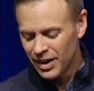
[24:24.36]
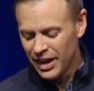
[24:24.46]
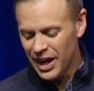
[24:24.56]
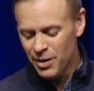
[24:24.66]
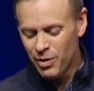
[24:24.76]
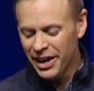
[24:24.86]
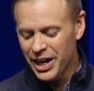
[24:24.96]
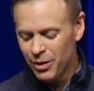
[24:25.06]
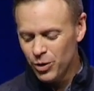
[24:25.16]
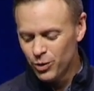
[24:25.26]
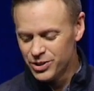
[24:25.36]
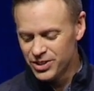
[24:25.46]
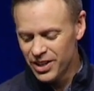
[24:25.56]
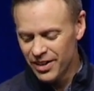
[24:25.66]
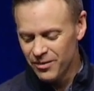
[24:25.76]
Abraham, who was
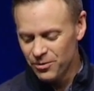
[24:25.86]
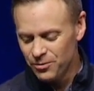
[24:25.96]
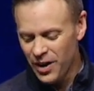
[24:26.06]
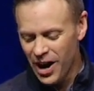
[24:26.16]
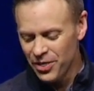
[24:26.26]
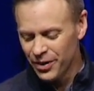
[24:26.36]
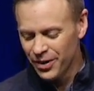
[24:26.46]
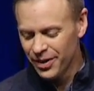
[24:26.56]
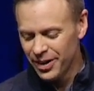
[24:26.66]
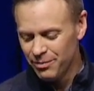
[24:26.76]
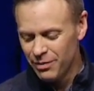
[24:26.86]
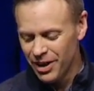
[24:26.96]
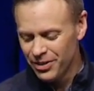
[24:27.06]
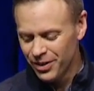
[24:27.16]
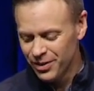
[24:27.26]
the father and
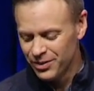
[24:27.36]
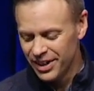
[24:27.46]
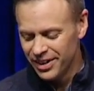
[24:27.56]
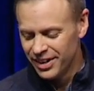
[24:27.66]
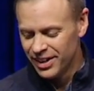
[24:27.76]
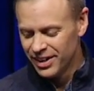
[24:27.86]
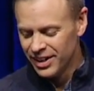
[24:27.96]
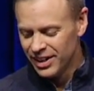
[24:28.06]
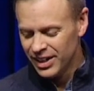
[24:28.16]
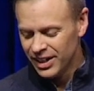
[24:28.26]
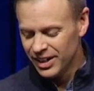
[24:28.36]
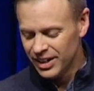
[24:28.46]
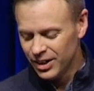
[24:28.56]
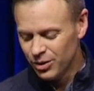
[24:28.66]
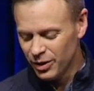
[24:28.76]
mother of the
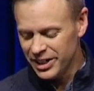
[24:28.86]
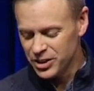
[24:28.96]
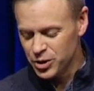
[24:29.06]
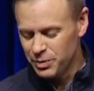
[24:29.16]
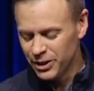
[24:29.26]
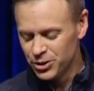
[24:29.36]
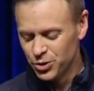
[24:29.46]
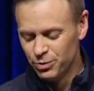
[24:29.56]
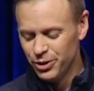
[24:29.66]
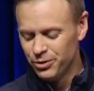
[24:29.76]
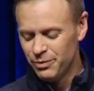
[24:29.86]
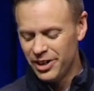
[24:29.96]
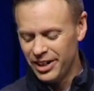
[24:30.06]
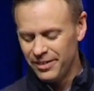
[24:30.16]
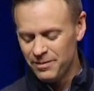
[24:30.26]
greatest spiritual movement
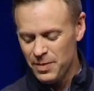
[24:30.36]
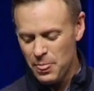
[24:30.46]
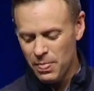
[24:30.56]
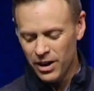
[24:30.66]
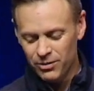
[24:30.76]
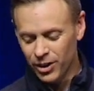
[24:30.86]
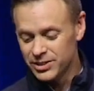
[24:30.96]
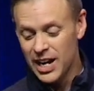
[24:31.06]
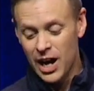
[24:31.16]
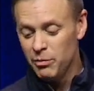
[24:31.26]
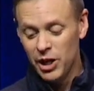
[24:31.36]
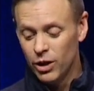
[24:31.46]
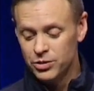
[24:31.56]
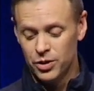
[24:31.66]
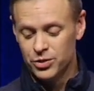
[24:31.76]
of our time, he
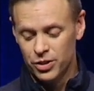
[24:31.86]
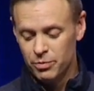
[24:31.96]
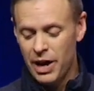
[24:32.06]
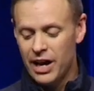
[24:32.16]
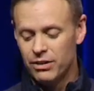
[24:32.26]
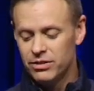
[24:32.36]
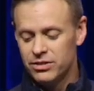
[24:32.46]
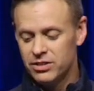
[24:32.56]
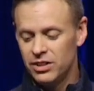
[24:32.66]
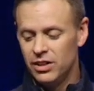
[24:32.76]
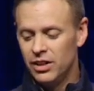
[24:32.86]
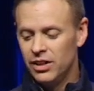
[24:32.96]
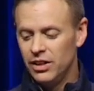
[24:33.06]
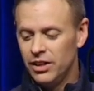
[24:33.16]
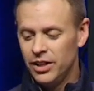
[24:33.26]
also took matters
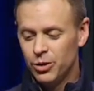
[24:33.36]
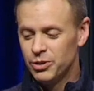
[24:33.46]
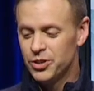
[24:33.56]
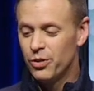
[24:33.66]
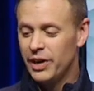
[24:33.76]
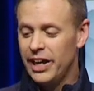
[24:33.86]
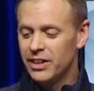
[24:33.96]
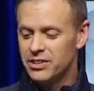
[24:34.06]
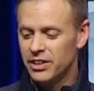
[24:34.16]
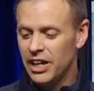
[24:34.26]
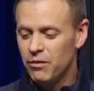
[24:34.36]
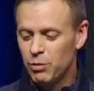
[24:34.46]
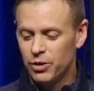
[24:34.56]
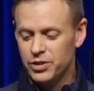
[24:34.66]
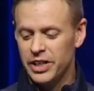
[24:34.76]
into his own hands and gave
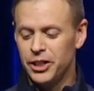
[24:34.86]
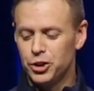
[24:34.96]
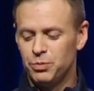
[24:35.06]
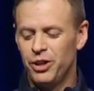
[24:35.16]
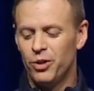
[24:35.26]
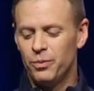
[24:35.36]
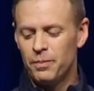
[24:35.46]
birth to Ishmael.